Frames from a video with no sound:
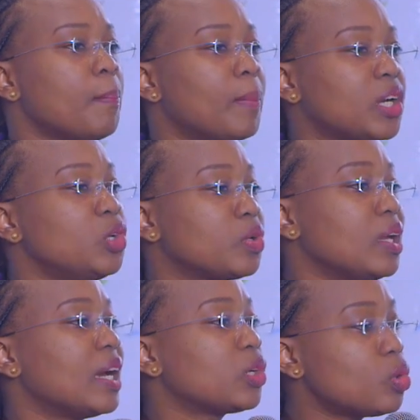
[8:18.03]
but
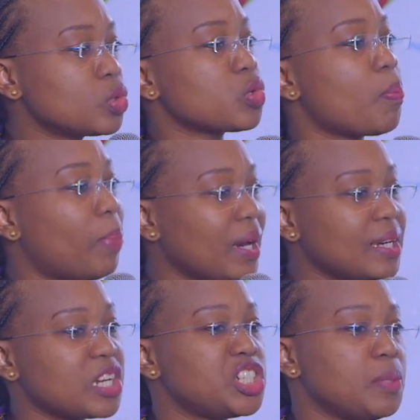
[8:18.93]
looking at also
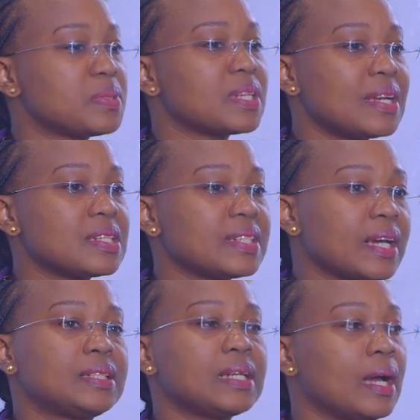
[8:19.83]
partnerships and
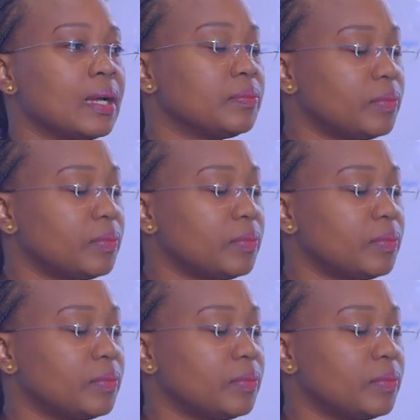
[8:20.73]
sector,